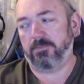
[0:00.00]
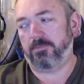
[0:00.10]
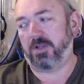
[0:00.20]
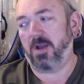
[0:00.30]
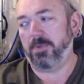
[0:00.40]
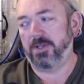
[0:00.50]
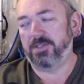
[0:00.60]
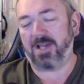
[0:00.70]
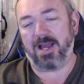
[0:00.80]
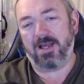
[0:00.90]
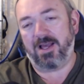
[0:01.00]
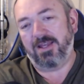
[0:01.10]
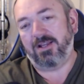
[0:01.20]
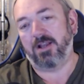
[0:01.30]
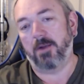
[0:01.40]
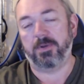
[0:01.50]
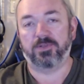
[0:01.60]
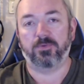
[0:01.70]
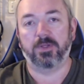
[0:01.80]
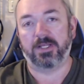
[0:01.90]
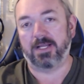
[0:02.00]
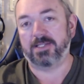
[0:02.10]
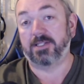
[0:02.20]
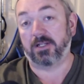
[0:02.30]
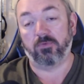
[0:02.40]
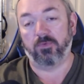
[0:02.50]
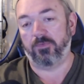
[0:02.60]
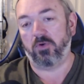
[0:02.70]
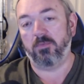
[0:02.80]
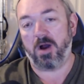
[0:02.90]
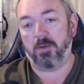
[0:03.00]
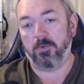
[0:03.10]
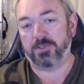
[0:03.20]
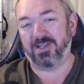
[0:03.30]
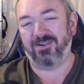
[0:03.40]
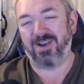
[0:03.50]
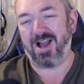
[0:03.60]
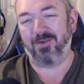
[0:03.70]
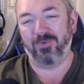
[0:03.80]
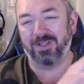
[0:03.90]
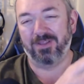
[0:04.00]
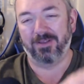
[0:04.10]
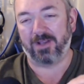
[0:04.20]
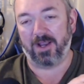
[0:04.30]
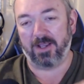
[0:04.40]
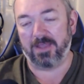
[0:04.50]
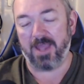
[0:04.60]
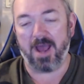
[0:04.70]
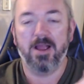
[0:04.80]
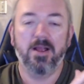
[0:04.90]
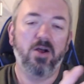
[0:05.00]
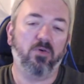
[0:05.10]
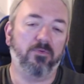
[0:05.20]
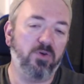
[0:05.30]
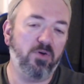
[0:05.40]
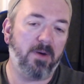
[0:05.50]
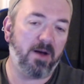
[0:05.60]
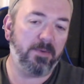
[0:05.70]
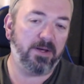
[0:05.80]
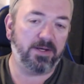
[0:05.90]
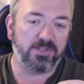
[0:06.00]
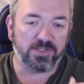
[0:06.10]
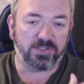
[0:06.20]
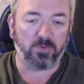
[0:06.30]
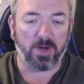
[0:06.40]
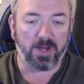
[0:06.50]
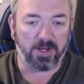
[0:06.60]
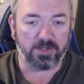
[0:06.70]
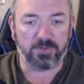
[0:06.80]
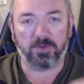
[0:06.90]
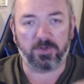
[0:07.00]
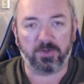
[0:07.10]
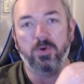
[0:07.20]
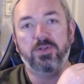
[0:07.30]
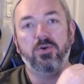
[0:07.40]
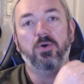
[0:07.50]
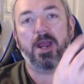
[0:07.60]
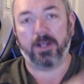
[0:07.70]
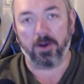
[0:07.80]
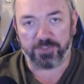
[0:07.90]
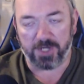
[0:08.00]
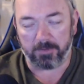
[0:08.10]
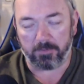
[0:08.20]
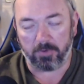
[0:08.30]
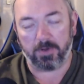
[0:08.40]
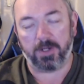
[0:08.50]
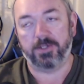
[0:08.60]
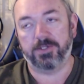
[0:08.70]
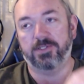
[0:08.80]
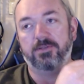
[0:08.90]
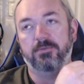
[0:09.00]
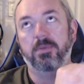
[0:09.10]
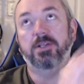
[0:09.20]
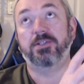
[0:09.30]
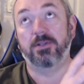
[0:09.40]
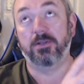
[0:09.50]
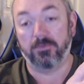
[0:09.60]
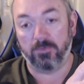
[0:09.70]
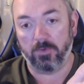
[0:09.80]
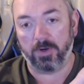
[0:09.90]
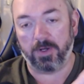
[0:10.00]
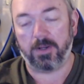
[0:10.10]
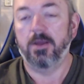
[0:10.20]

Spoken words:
think companies are really getting sick of review bombers, and they're not really looking at that. Review bombing is just a way to go into your echo chamber and just bitch into the void.